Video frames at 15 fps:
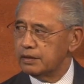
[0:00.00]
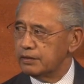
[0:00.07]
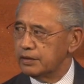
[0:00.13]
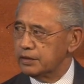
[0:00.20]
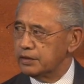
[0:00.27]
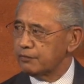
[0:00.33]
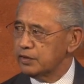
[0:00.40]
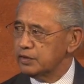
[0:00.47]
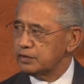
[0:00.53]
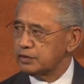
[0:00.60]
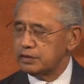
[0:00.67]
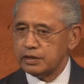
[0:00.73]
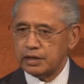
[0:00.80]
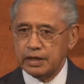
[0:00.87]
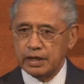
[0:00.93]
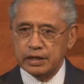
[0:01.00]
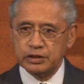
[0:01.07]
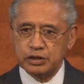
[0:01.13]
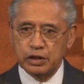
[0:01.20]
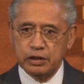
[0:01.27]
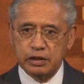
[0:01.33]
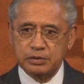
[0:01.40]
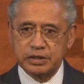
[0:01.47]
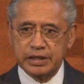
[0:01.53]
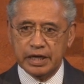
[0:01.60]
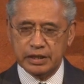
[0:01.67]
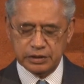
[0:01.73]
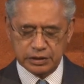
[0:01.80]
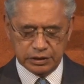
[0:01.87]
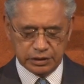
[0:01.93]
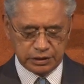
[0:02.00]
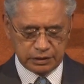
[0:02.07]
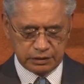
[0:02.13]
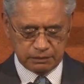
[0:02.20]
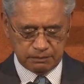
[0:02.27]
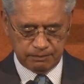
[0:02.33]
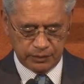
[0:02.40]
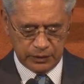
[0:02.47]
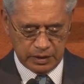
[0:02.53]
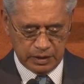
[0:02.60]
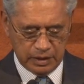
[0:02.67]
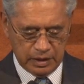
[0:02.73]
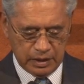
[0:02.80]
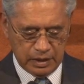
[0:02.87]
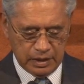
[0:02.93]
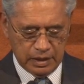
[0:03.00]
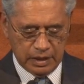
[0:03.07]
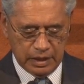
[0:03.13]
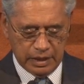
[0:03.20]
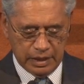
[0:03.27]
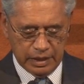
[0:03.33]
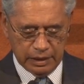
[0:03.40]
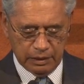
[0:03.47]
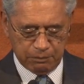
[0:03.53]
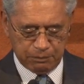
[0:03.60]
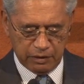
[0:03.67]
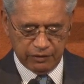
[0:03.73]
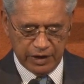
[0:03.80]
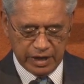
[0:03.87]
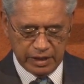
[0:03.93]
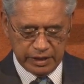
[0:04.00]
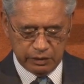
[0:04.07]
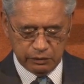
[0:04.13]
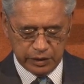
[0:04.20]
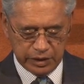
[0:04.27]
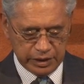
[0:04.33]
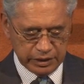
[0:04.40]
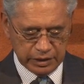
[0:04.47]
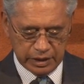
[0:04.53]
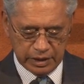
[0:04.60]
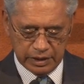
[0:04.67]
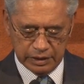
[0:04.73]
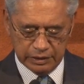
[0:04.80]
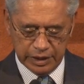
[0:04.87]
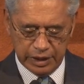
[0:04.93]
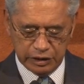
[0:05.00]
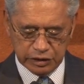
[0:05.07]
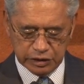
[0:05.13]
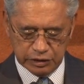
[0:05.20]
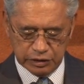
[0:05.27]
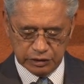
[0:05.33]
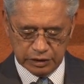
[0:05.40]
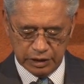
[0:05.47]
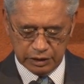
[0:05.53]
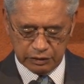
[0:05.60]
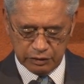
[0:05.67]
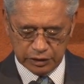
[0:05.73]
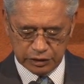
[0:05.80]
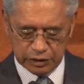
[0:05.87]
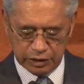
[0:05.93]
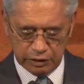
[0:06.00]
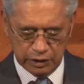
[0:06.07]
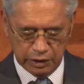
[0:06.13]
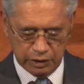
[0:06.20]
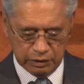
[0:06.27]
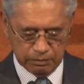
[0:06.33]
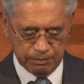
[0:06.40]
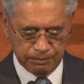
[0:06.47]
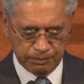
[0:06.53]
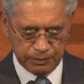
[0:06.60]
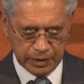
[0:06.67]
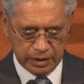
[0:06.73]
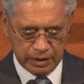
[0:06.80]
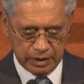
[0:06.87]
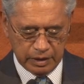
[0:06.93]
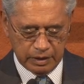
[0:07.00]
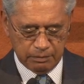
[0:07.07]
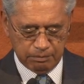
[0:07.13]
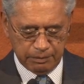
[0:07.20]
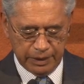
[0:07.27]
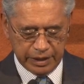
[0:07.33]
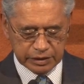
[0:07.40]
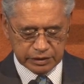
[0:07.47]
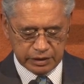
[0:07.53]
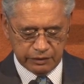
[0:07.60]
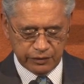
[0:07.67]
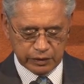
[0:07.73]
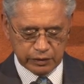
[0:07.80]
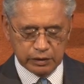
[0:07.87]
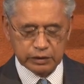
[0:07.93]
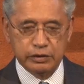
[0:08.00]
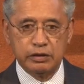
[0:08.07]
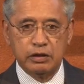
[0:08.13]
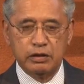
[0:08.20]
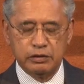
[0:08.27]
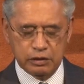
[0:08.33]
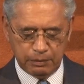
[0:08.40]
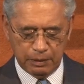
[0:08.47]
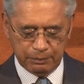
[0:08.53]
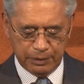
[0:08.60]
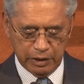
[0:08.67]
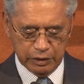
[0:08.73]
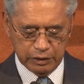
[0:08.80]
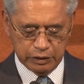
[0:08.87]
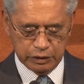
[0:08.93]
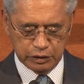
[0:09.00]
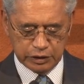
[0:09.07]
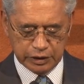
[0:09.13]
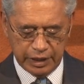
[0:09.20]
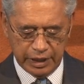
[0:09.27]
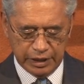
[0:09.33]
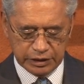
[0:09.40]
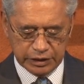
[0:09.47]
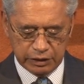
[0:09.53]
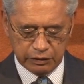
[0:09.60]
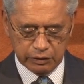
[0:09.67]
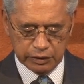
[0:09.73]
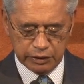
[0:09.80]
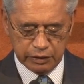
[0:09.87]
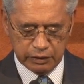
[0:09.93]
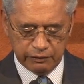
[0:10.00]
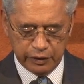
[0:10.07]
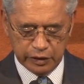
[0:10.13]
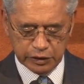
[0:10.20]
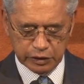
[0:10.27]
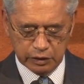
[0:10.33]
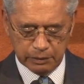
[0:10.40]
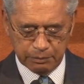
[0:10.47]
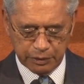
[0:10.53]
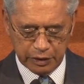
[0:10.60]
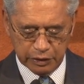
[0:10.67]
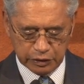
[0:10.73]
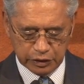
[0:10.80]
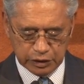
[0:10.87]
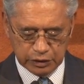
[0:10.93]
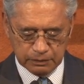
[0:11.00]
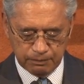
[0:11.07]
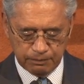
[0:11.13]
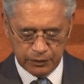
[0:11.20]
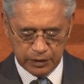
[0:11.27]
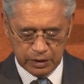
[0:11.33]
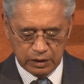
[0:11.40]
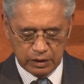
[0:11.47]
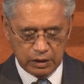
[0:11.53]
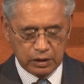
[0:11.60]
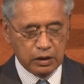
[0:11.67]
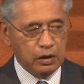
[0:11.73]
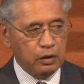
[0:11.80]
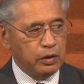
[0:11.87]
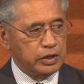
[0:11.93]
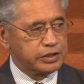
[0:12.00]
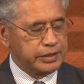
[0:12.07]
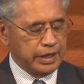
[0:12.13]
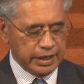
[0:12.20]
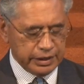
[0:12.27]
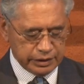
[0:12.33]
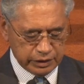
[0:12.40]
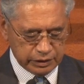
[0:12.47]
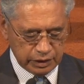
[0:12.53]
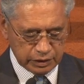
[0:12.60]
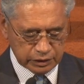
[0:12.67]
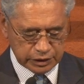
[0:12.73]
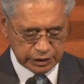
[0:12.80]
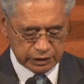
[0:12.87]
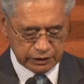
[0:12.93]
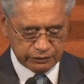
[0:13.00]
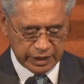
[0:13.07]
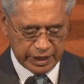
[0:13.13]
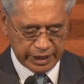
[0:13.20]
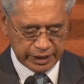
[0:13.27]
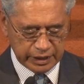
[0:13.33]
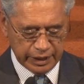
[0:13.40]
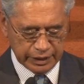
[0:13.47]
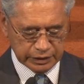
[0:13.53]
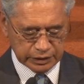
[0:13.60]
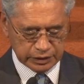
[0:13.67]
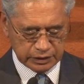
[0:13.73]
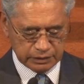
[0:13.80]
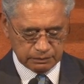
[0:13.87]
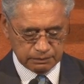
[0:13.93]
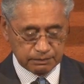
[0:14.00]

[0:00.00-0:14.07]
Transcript: The different circumstances prevailing within nations across the globe make it difficult to propose a single universal approach or standard set of guidelines.